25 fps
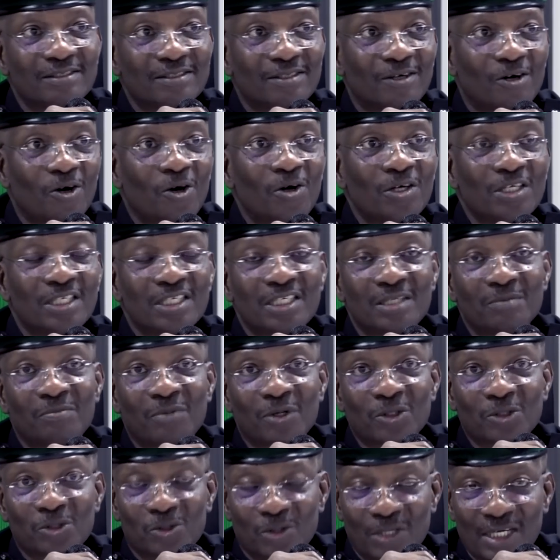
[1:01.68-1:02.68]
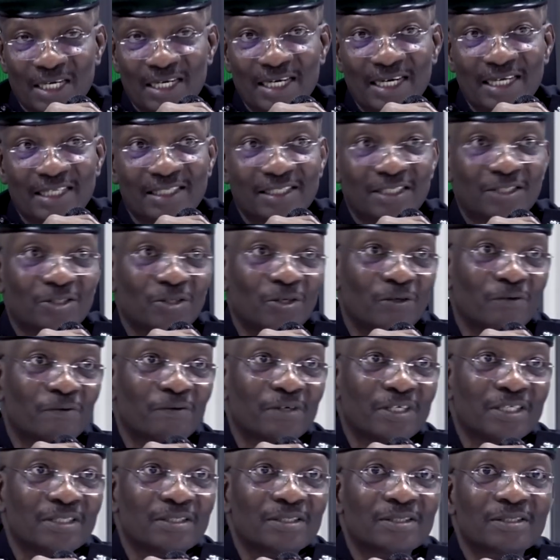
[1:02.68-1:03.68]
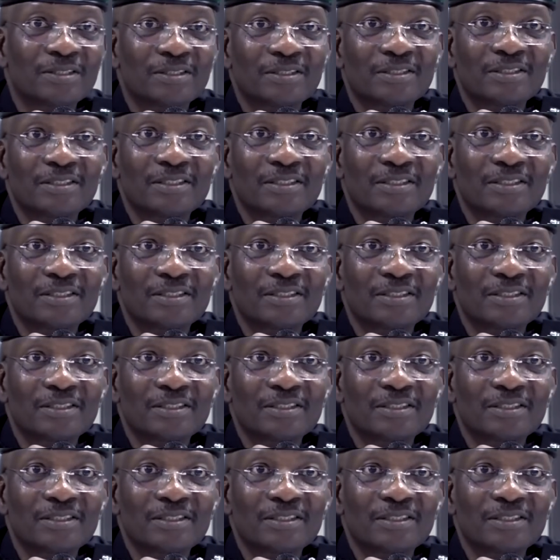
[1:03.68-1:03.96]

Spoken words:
all the reports together in this conference.